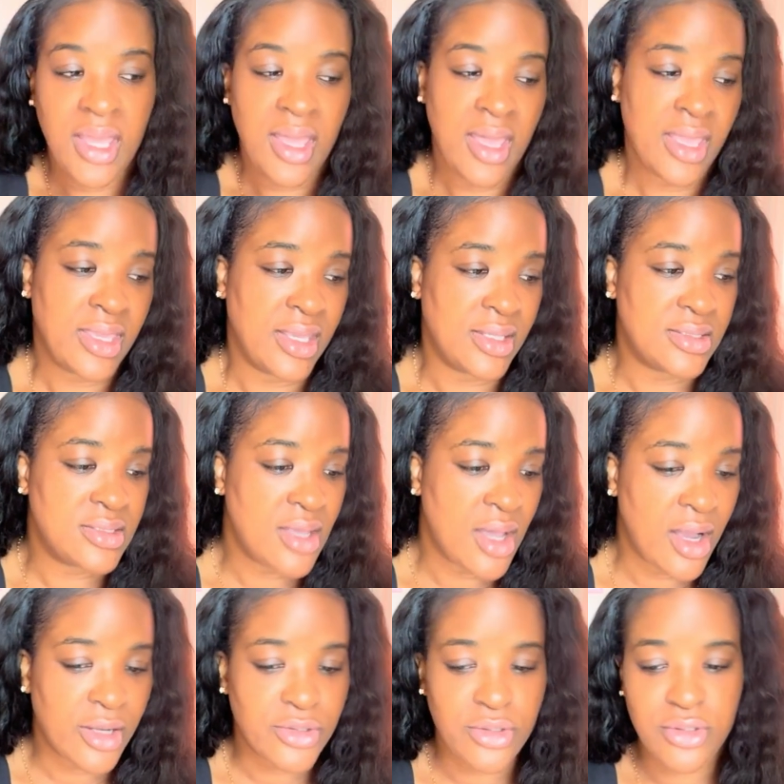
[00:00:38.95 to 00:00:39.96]
I get
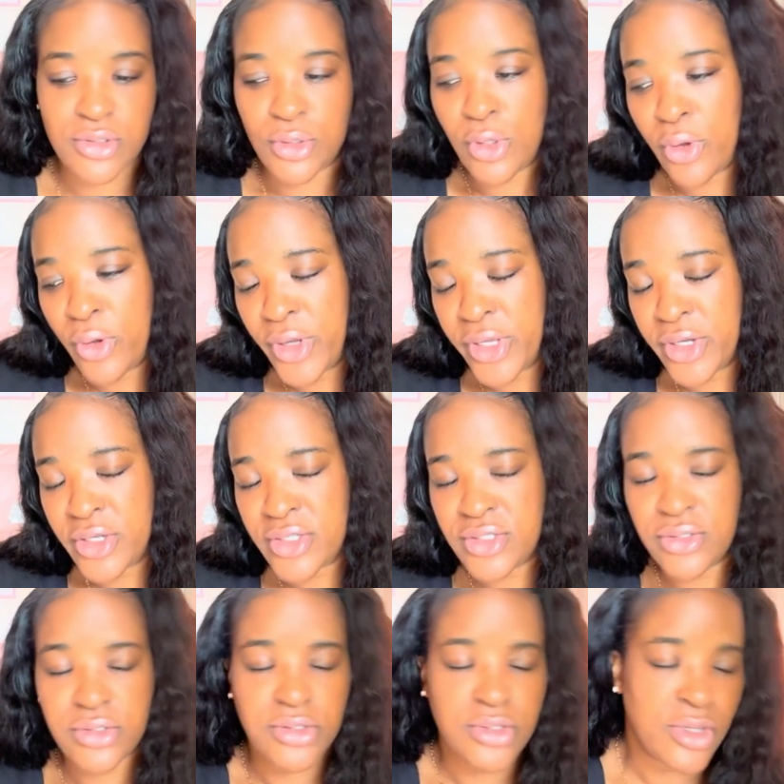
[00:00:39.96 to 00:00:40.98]
doctors, lawyers,
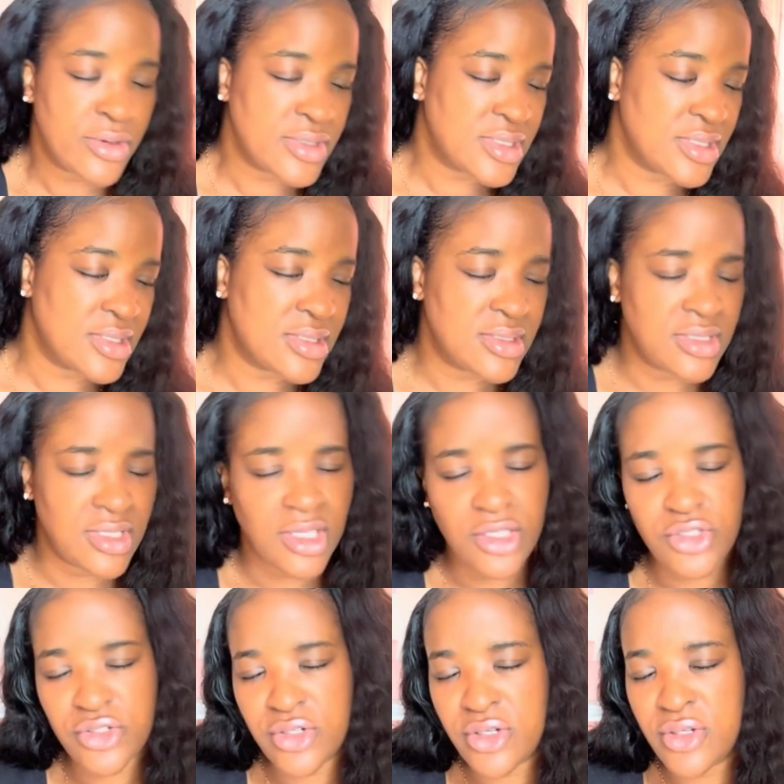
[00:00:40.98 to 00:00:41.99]
nurses,
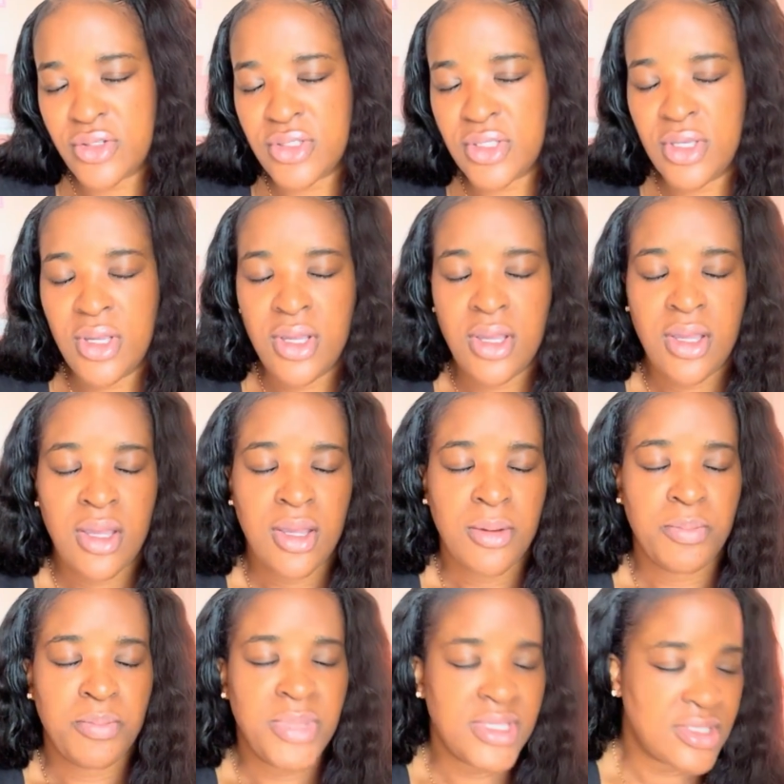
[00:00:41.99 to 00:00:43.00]
teachers,
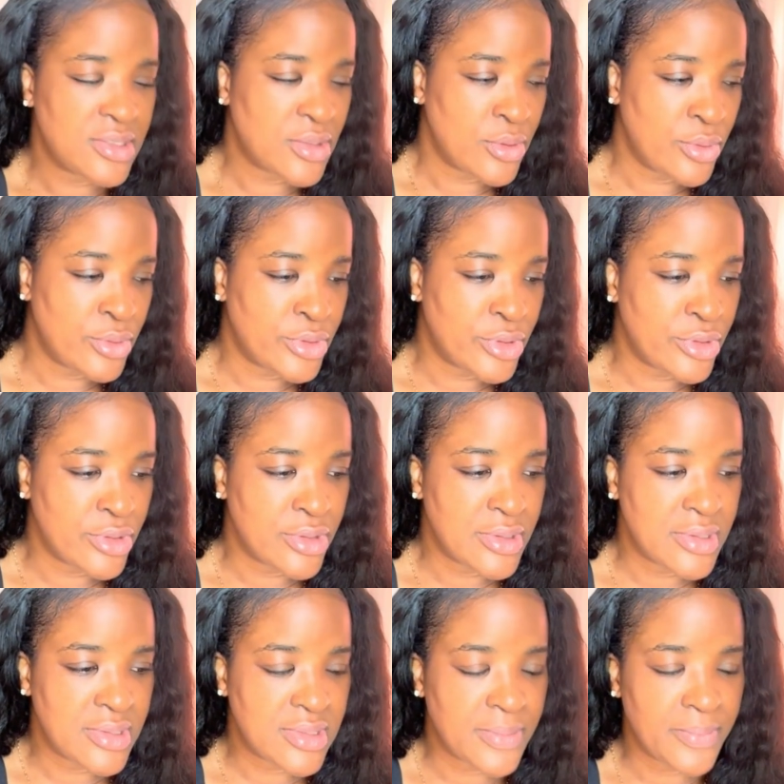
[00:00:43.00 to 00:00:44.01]
business
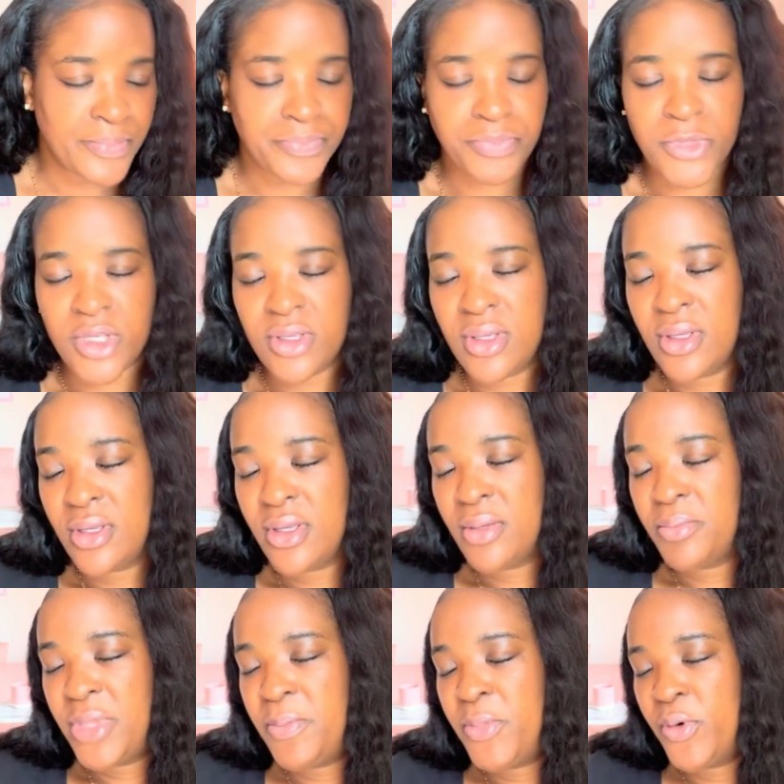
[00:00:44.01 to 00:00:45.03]
owners,
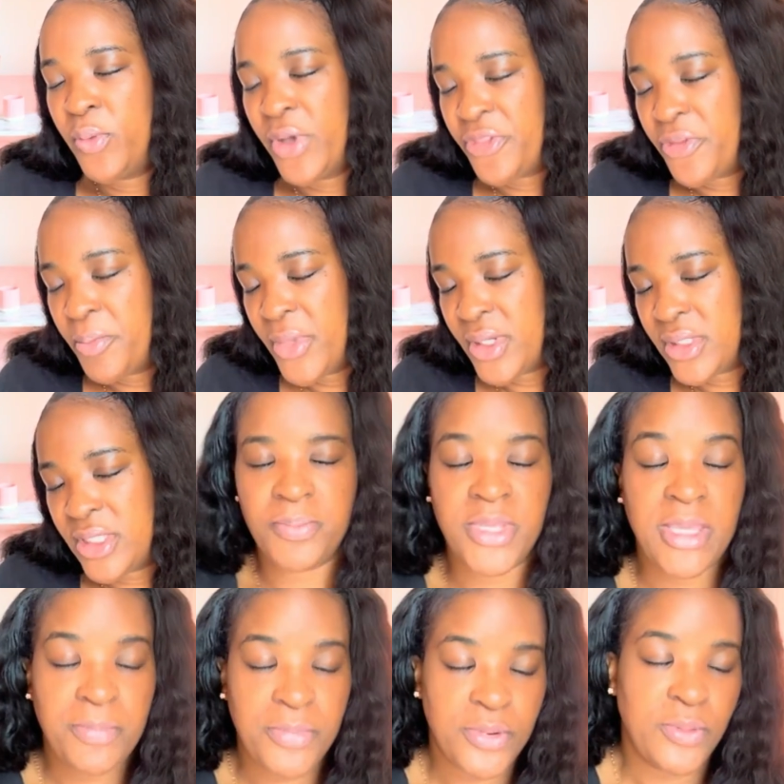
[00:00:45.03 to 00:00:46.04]
people with money,
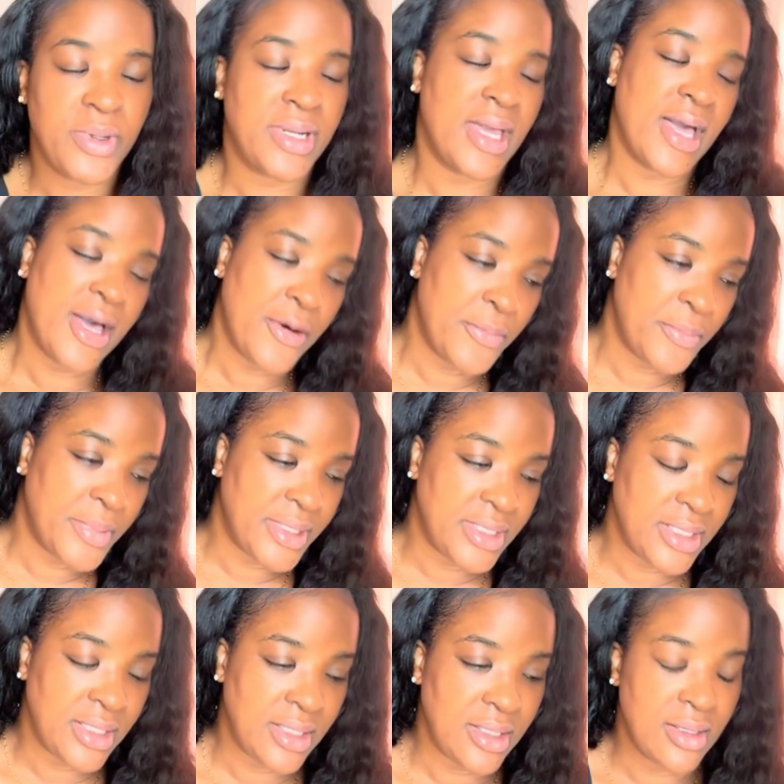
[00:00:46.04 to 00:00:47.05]
people without
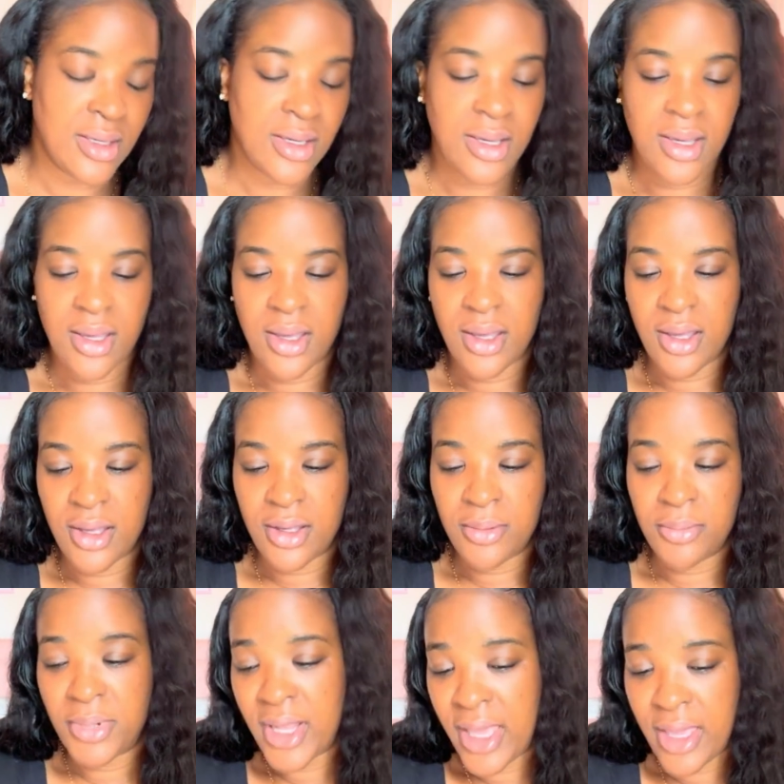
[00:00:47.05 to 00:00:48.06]
money,
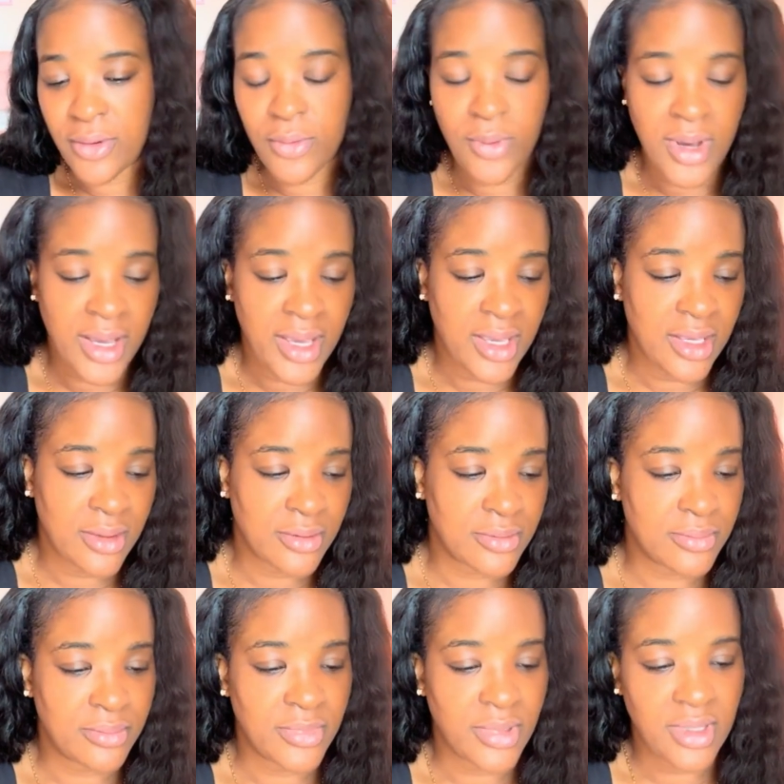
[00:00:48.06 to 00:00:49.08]
black, white,
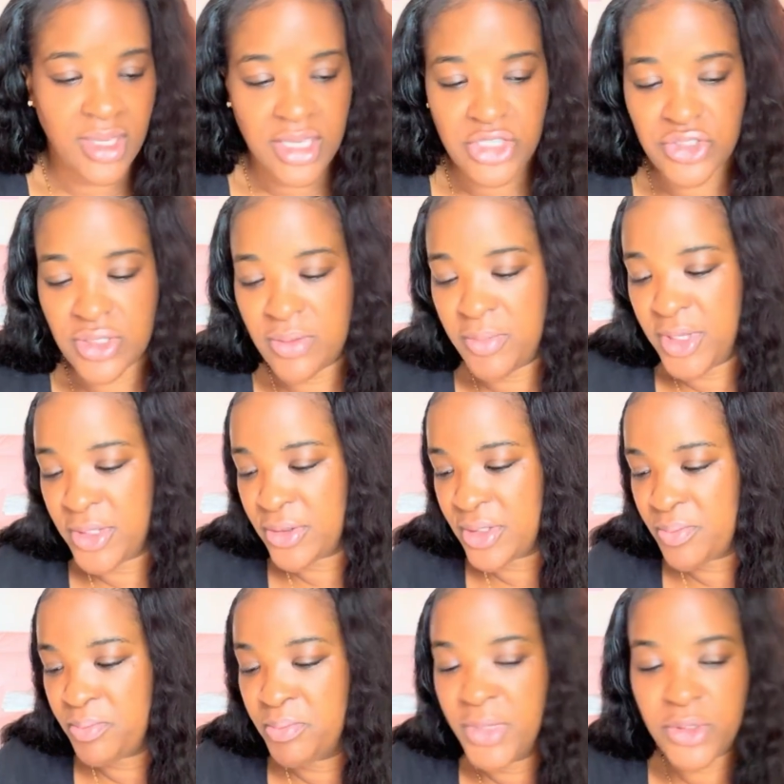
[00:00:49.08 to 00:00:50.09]
Asian,
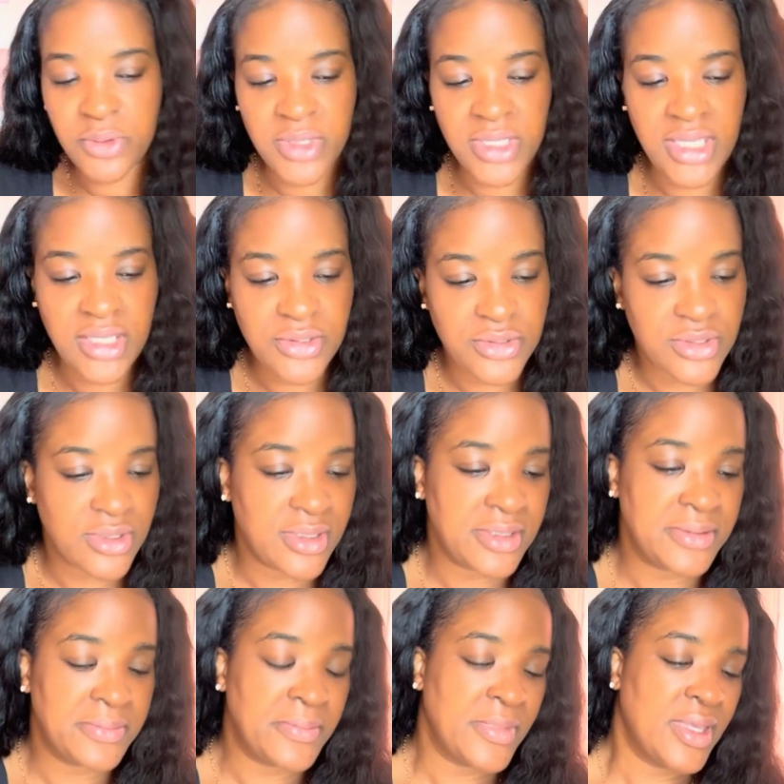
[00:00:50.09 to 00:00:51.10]
Middle
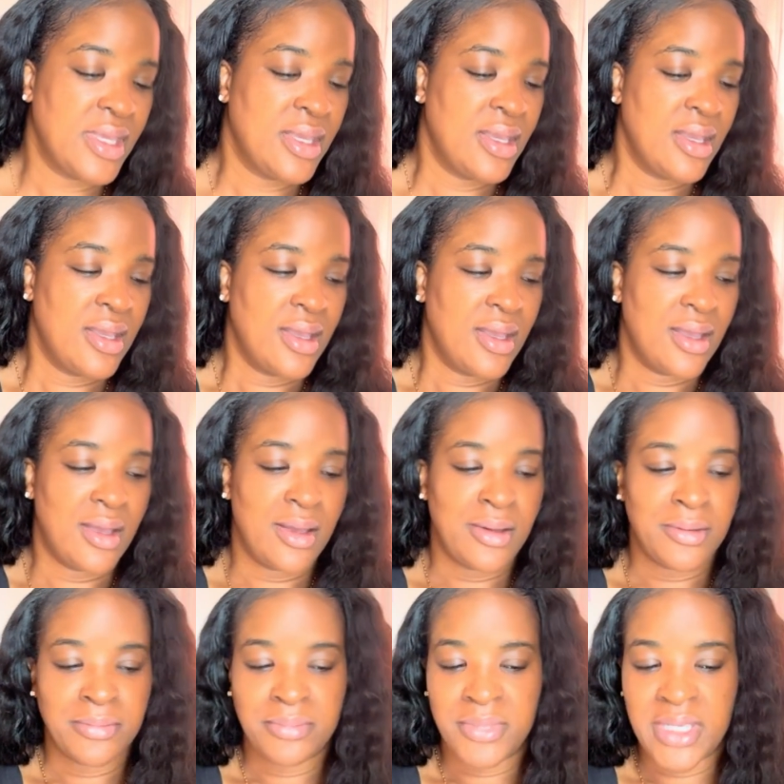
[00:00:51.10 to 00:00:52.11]
Eastern.
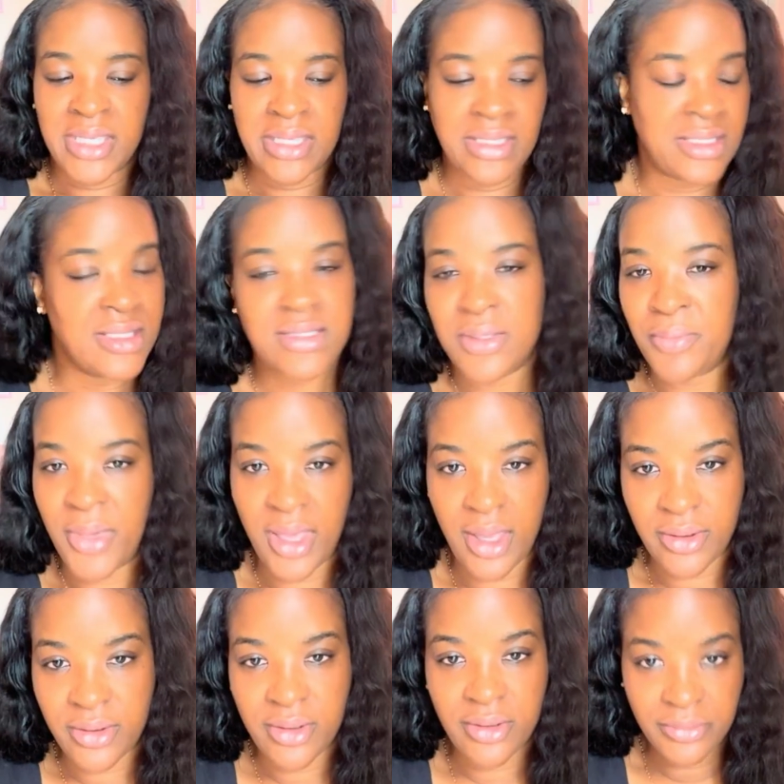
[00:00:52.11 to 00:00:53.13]
It doesn't
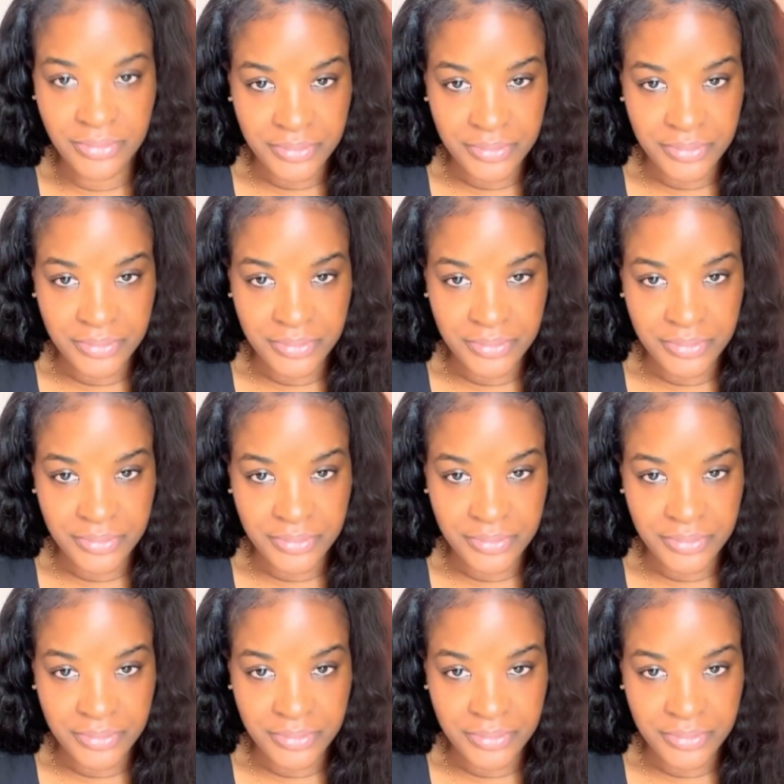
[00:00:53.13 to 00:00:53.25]
matter.